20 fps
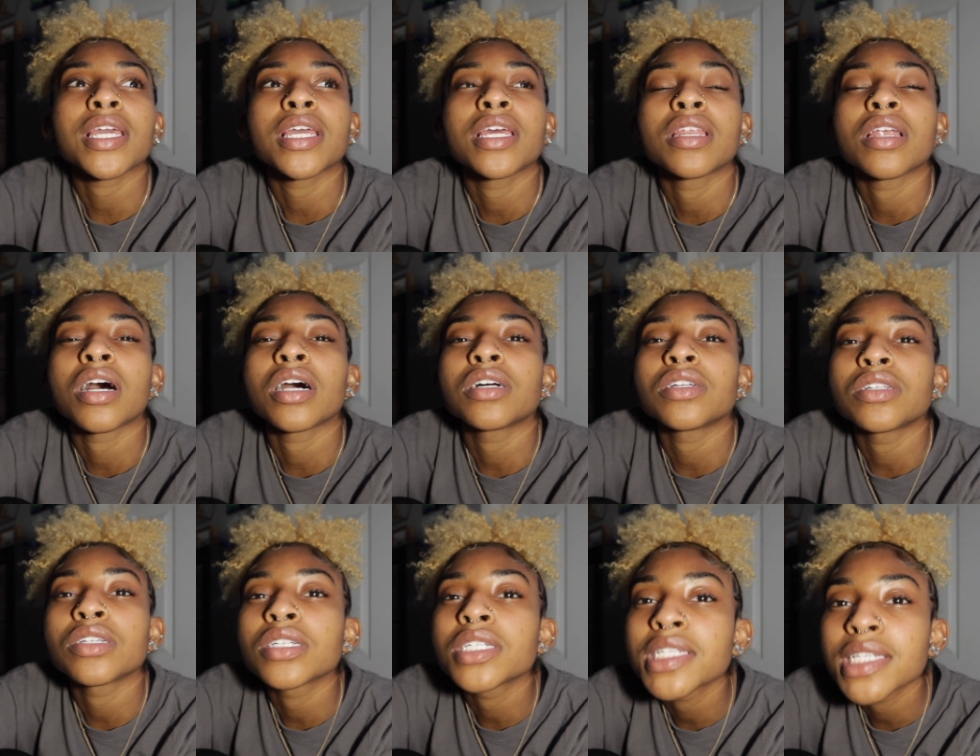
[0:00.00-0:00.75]
can
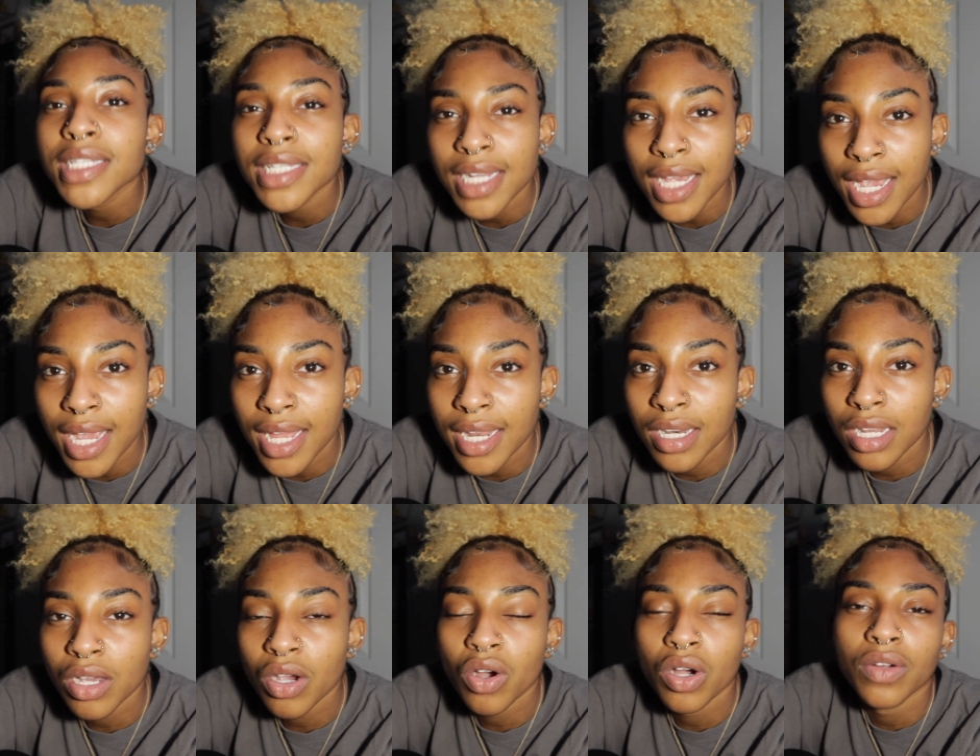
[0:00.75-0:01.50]

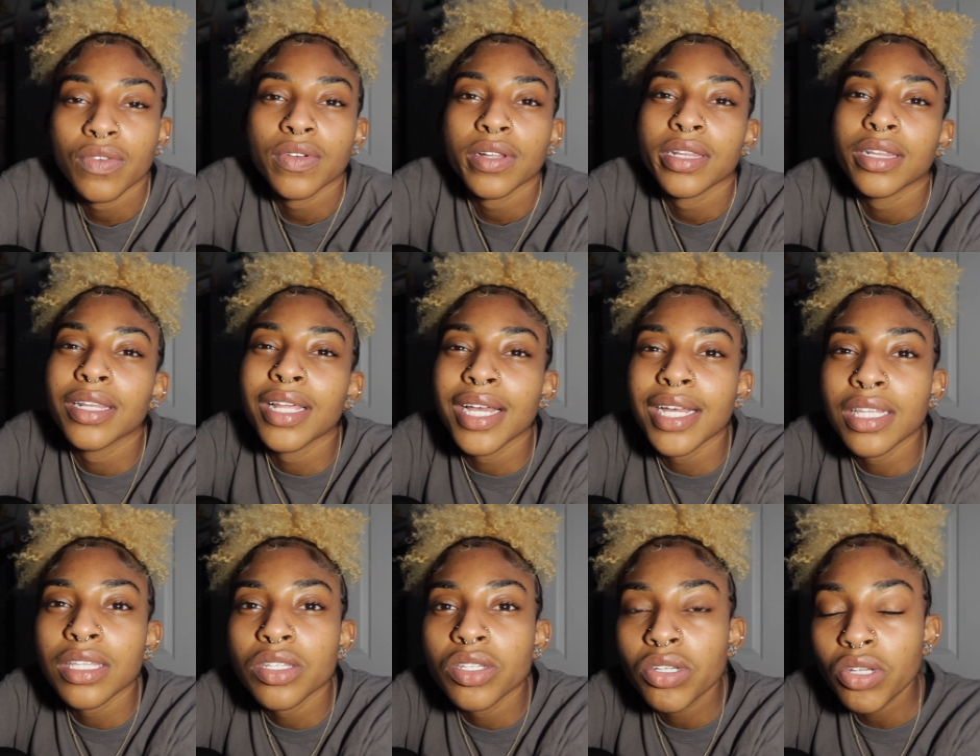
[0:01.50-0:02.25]
understand it or
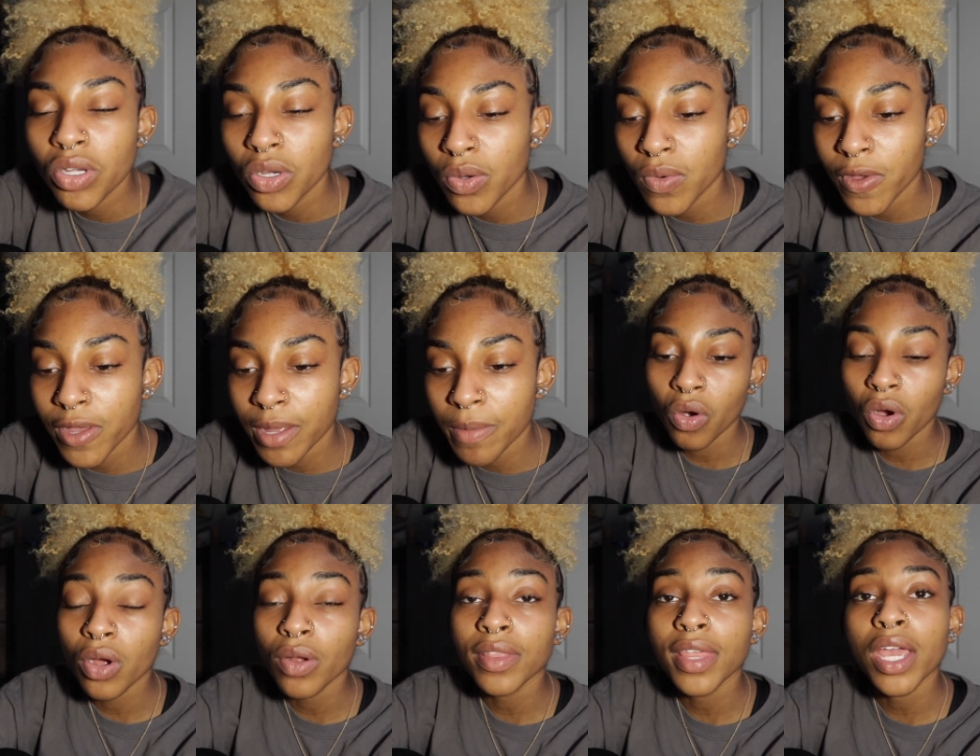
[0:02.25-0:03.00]
relate to it,
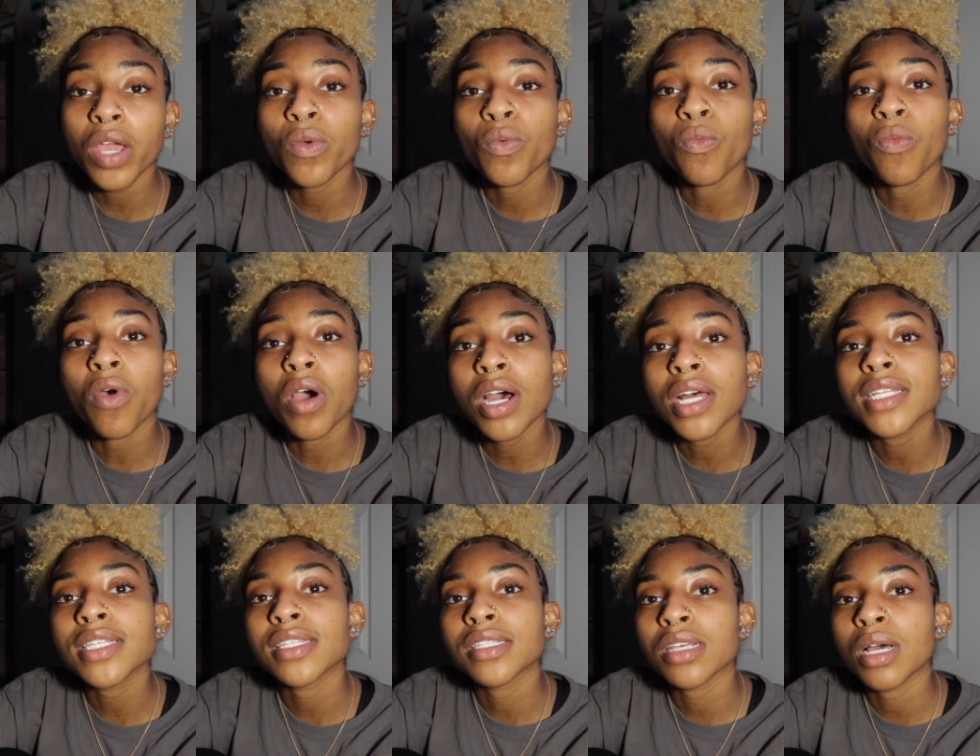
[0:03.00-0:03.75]
or they
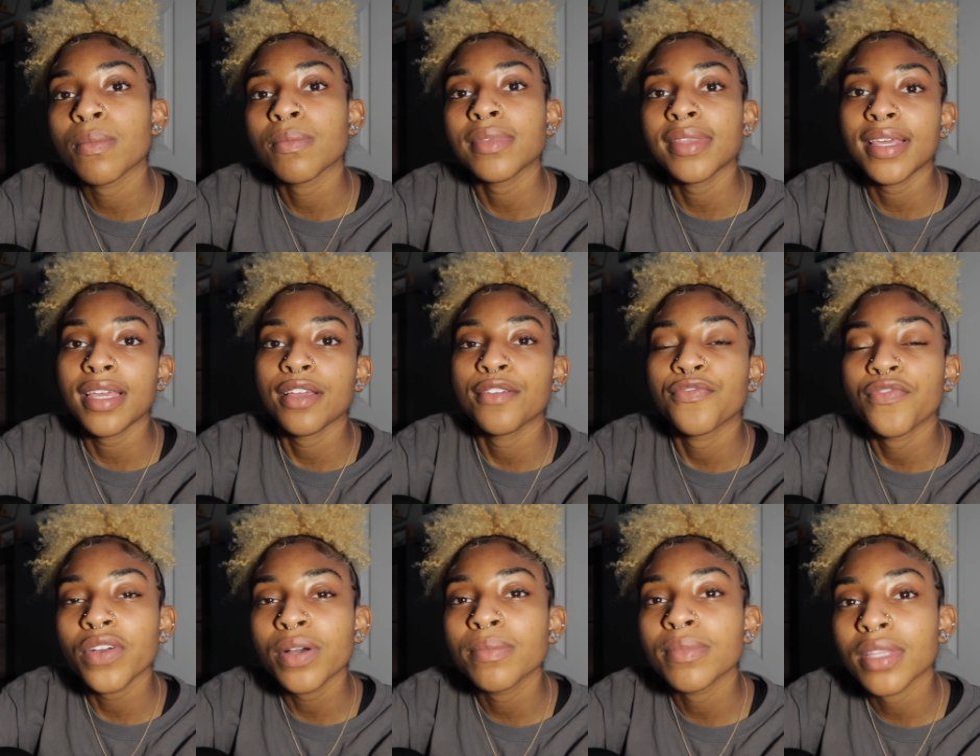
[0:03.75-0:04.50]
want something
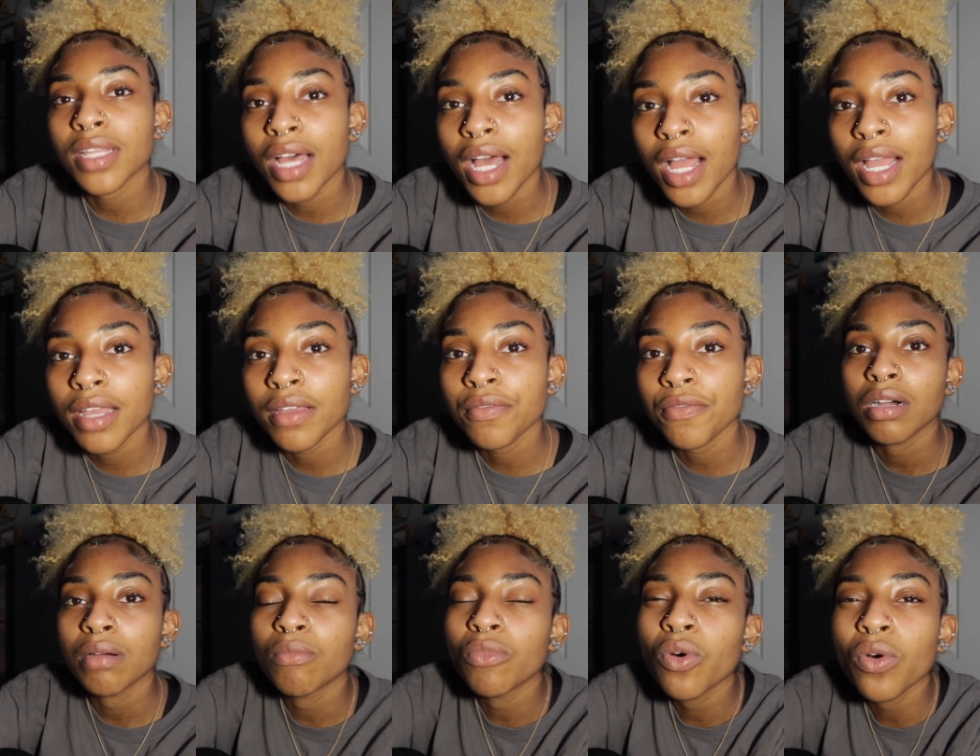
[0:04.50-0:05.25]
from
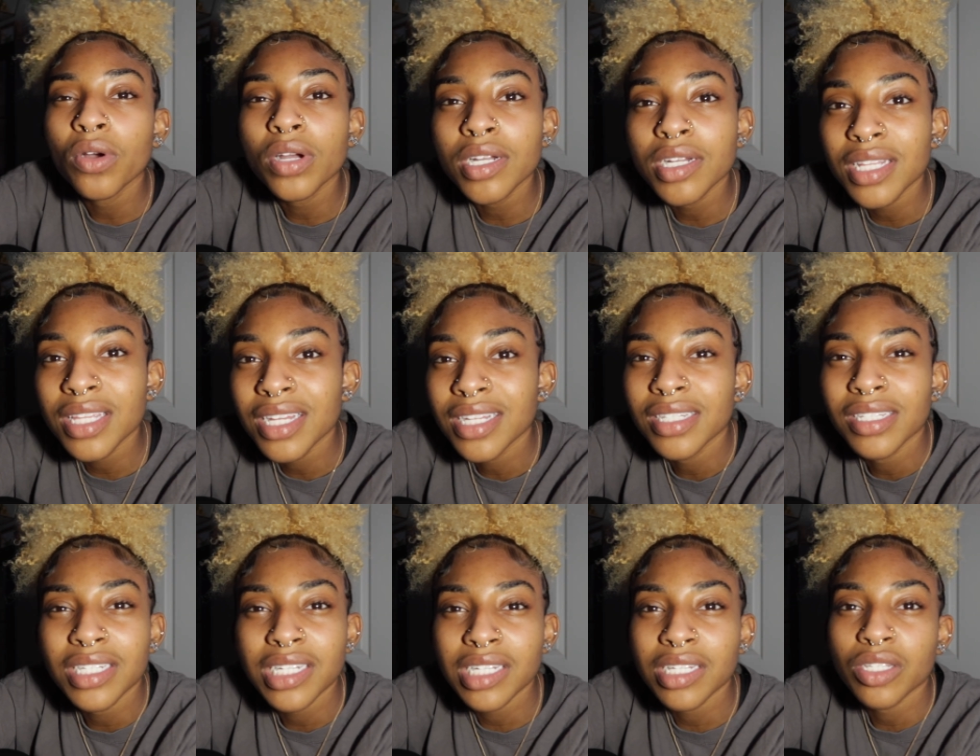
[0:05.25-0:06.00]
life more
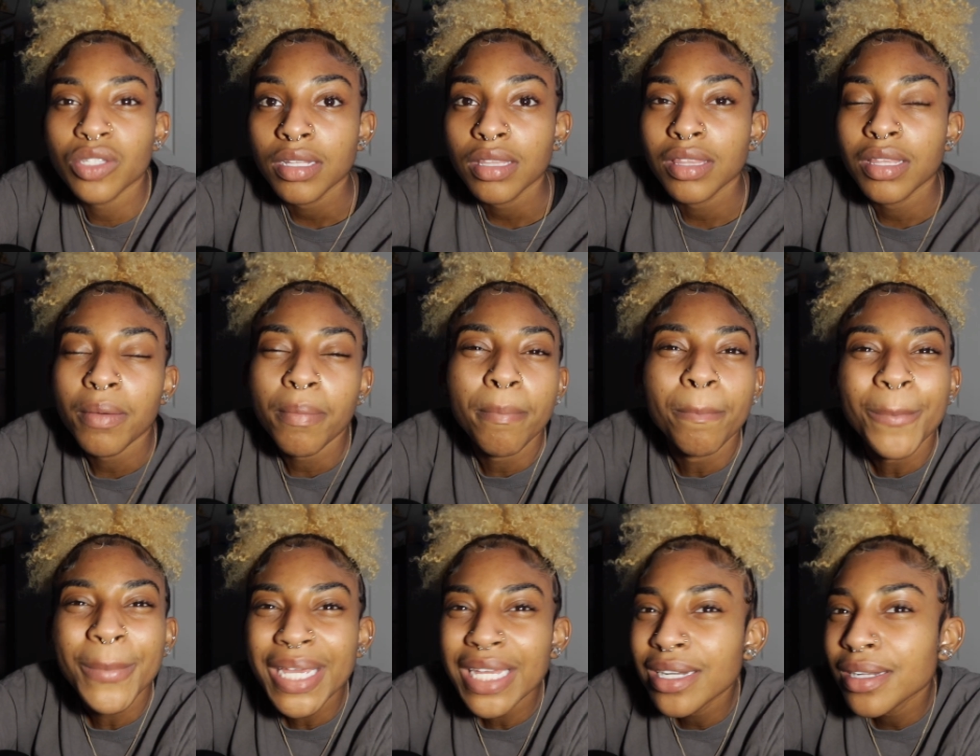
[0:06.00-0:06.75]
than just the
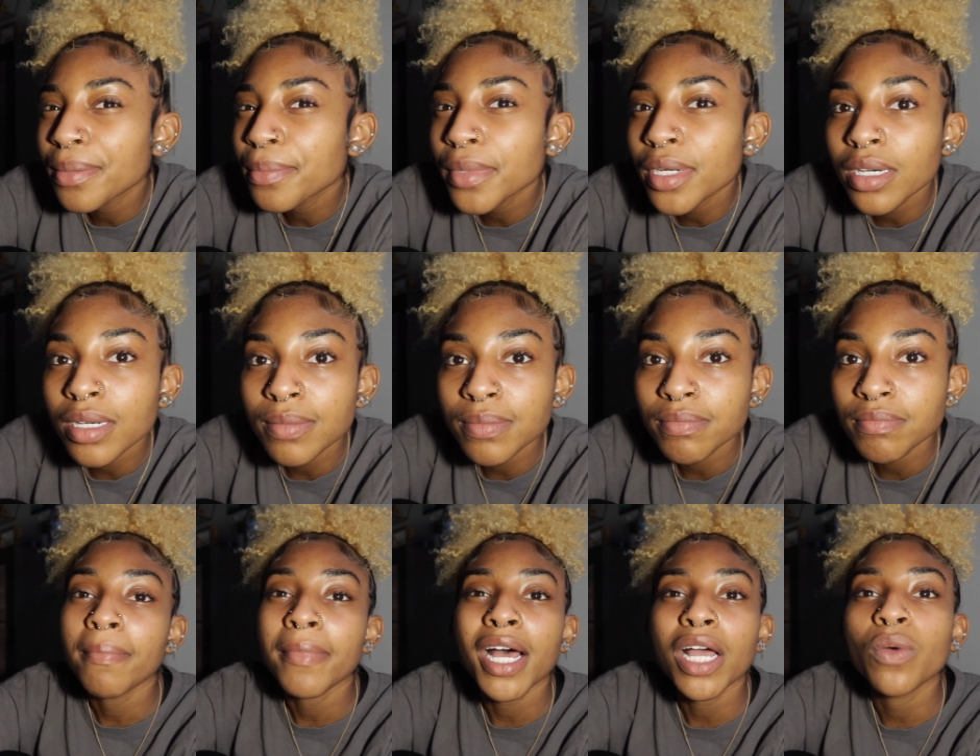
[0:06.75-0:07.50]

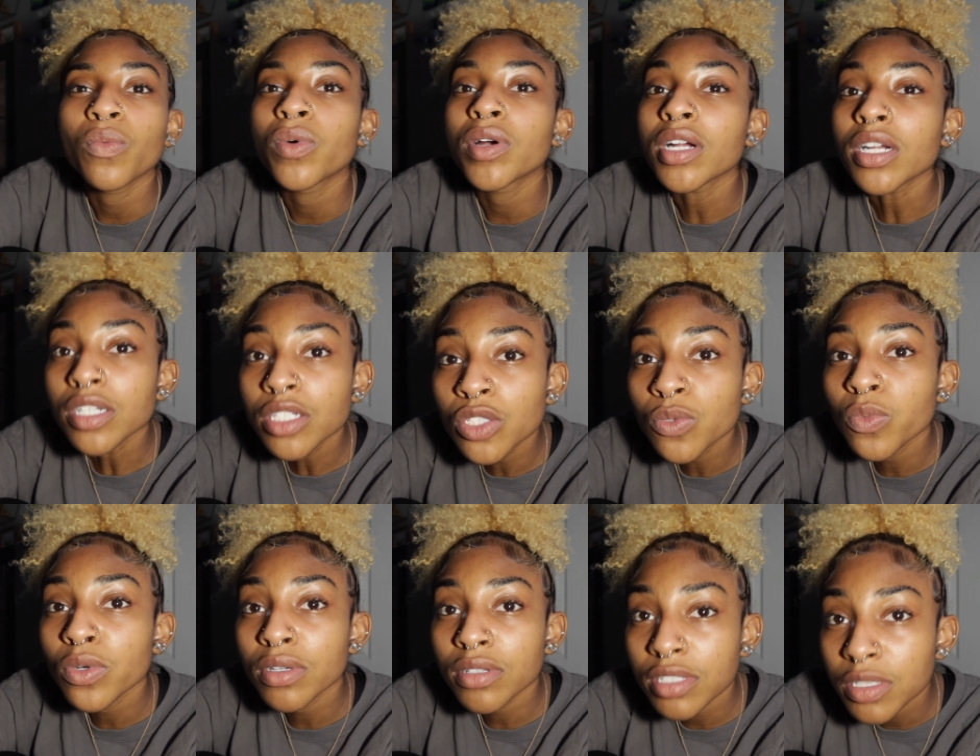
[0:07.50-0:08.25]
minimum, my words
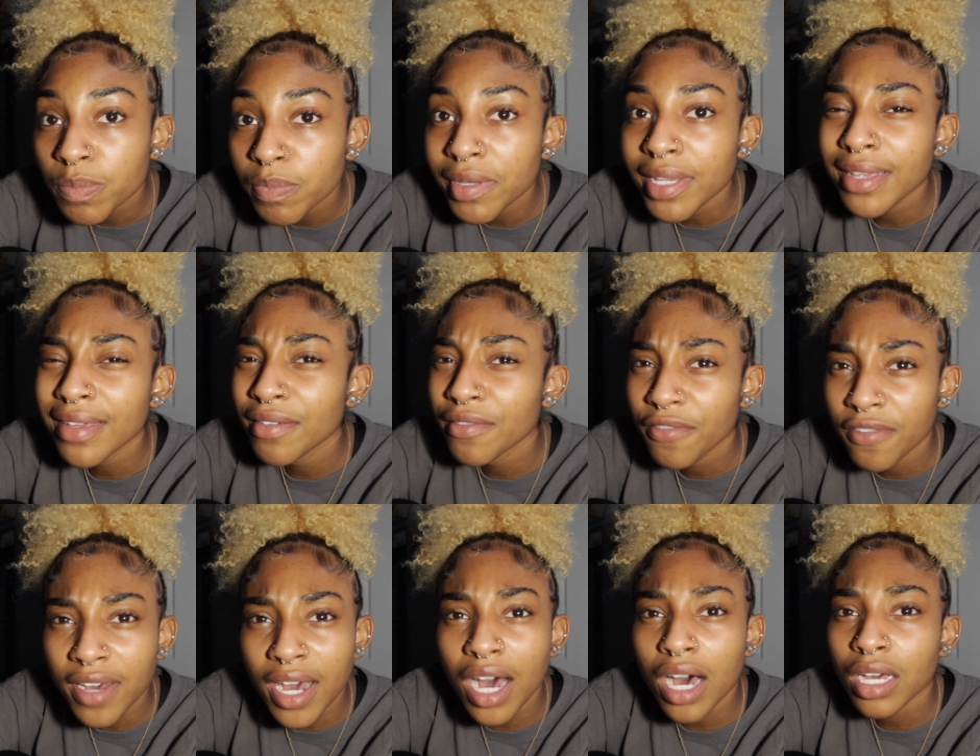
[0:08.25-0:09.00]
will speak
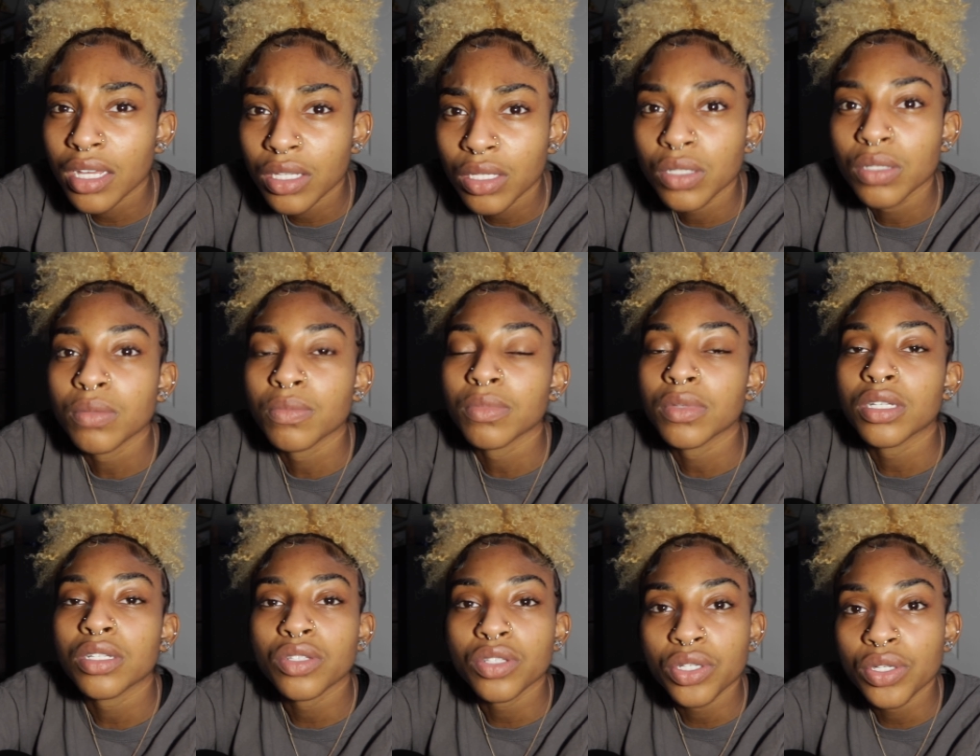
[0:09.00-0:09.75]
volume
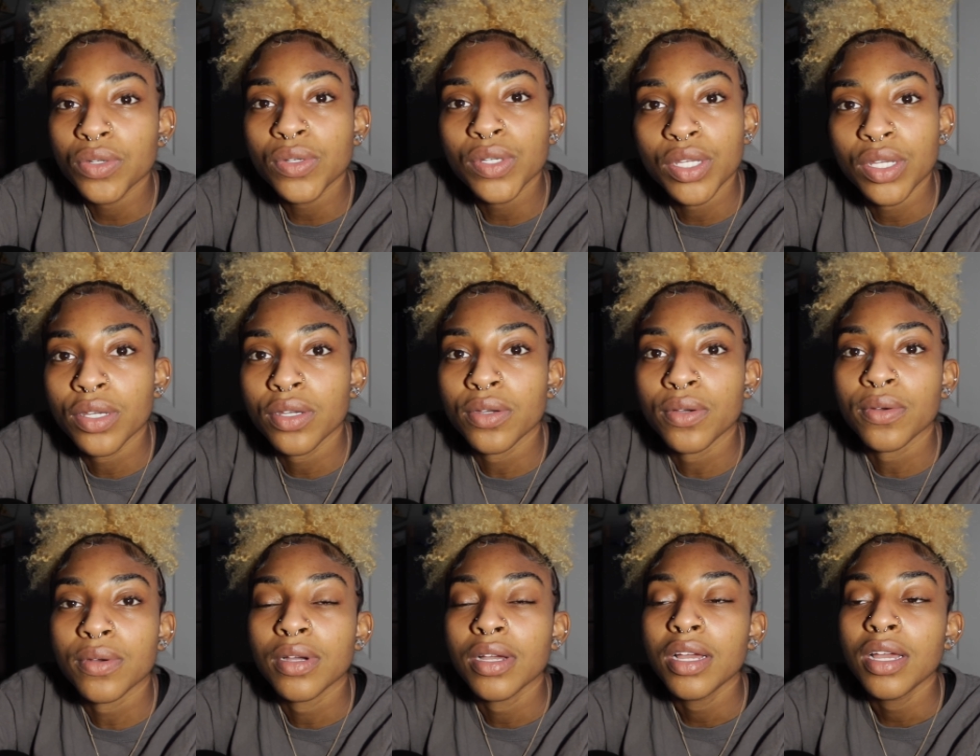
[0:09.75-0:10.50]
to you.